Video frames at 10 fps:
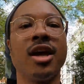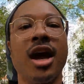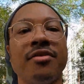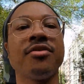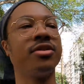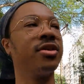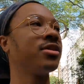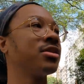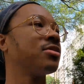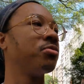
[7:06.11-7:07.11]
After
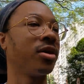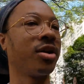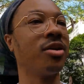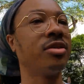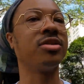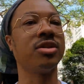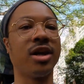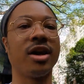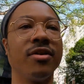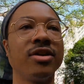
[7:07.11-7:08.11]
this, we're gonna go to
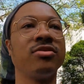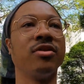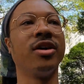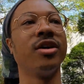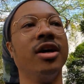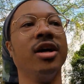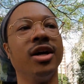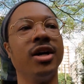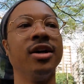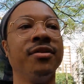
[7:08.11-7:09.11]
that restaurant.
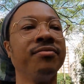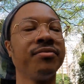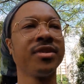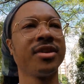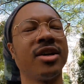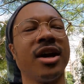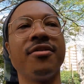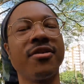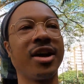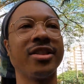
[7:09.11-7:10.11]
I
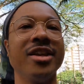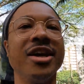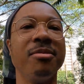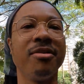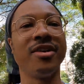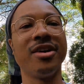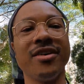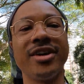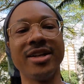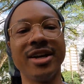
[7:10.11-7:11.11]
forgot the name of it
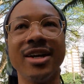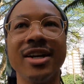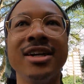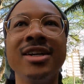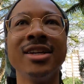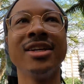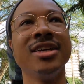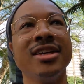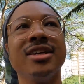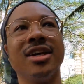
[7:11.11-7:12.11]
already.
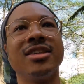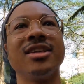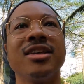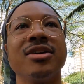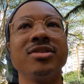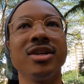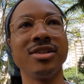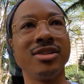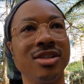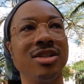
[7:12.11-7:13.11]
I think it was
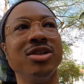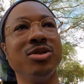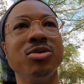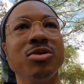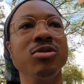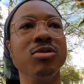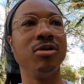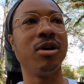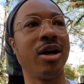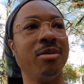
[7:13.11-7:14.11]
Visito
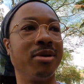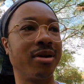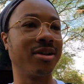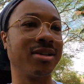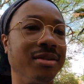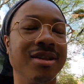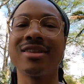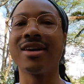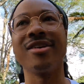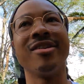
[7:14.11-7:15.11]
Hamburger or something like
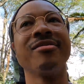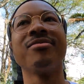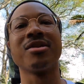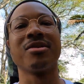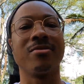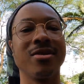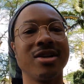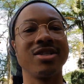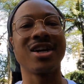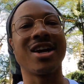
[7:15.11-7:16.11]
that. We're
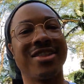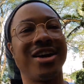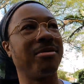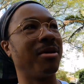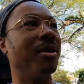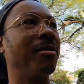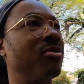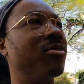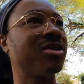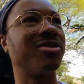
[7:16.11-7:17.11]
gonna check out that
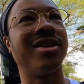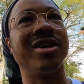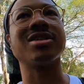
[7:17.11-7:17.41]
restaurant.